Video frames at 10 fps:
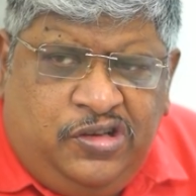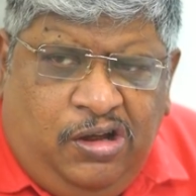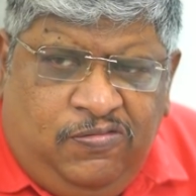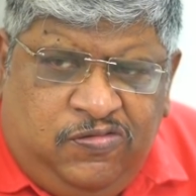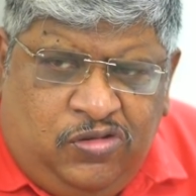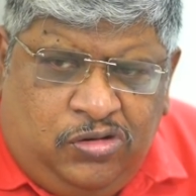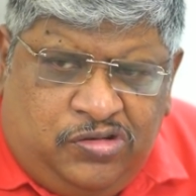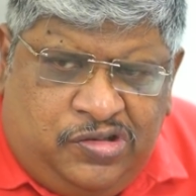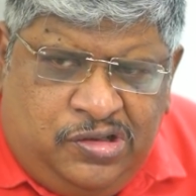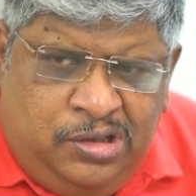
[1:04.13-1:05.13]
golf
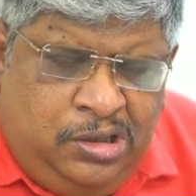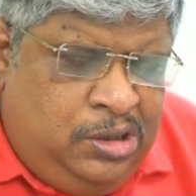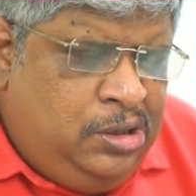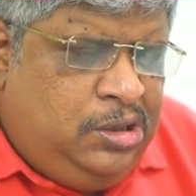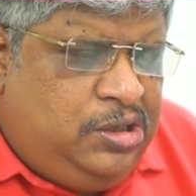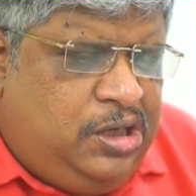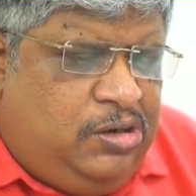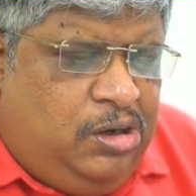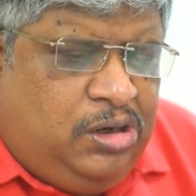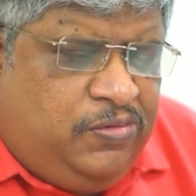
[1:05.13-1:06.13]
course. There are a
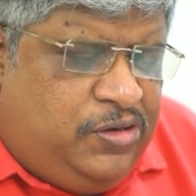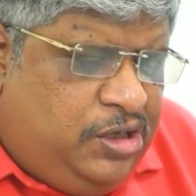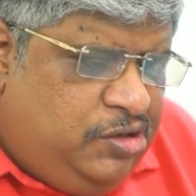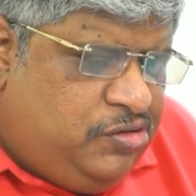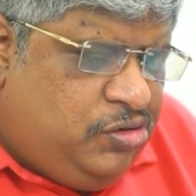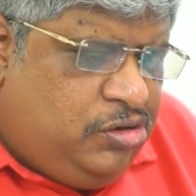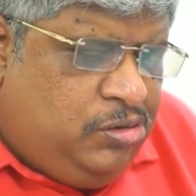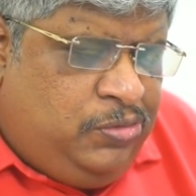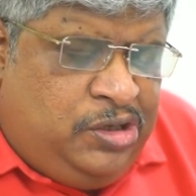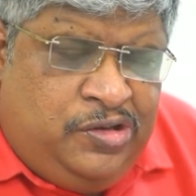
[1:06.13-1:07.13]
lot of tennis
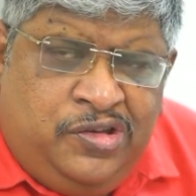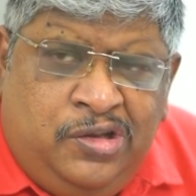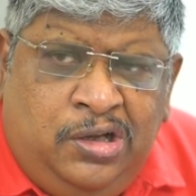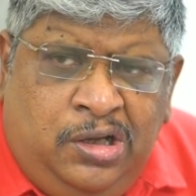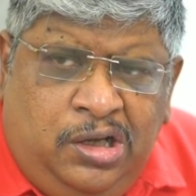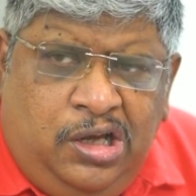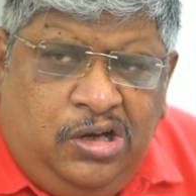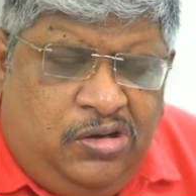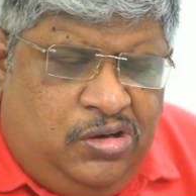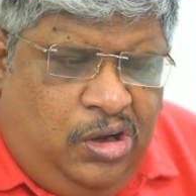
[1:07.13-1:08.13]
tournaments
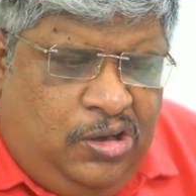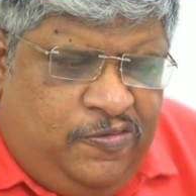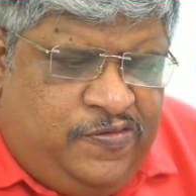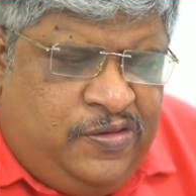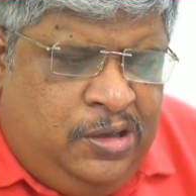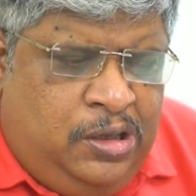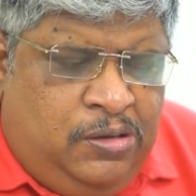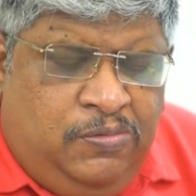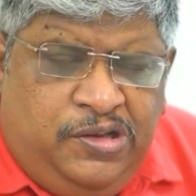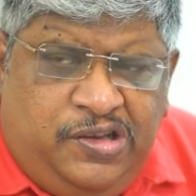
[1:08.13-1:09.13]
and golf
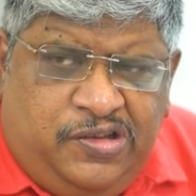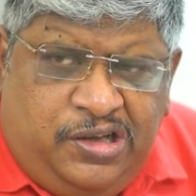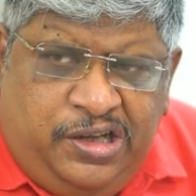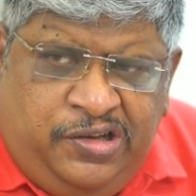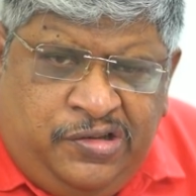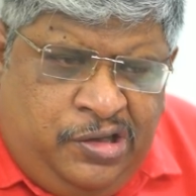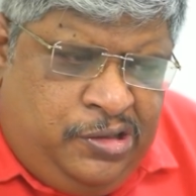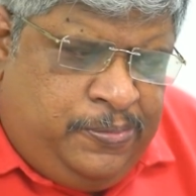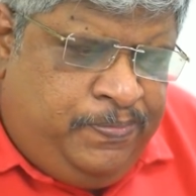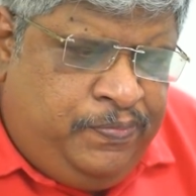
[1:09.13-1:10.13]
which is arranged
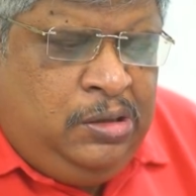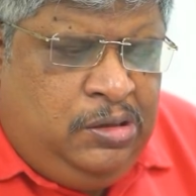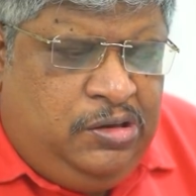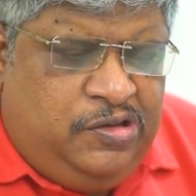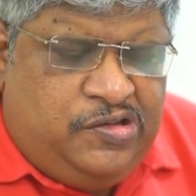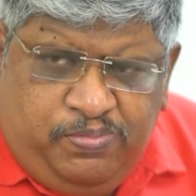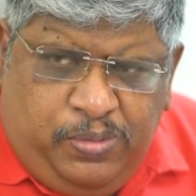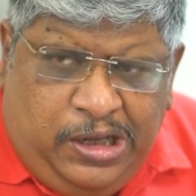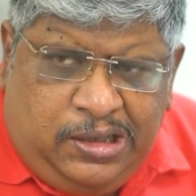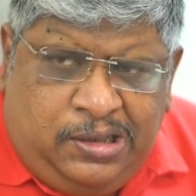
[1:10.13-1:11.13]
there. This
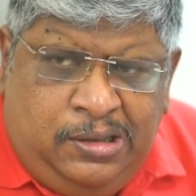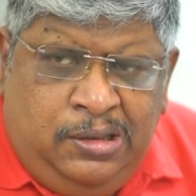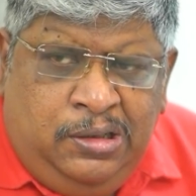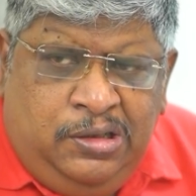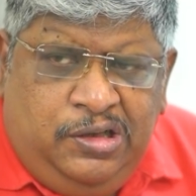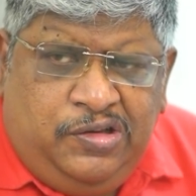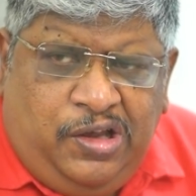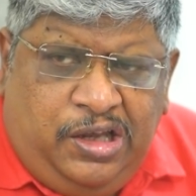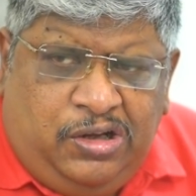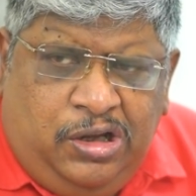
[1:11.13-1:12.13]
park is
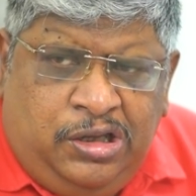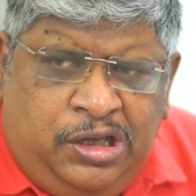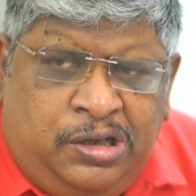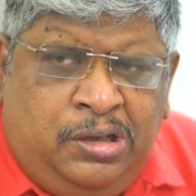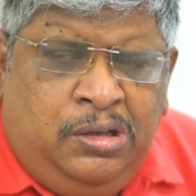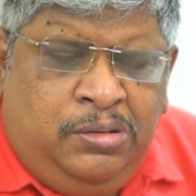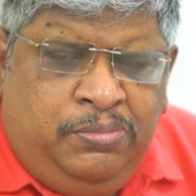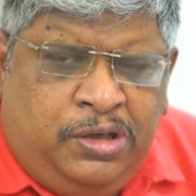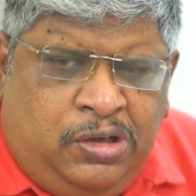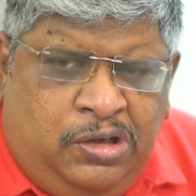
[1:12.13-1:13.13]
iconic
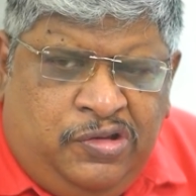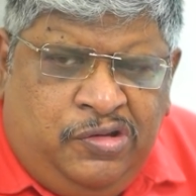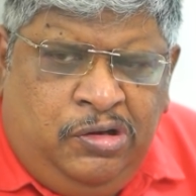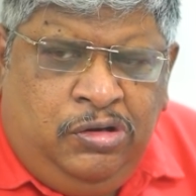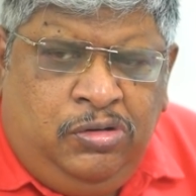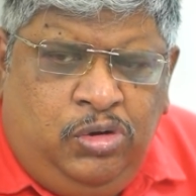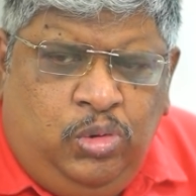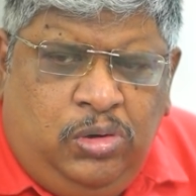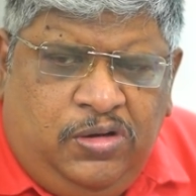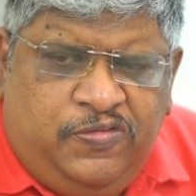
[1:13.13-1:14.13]
because
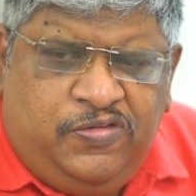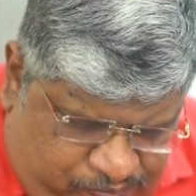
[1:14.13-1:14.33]
two of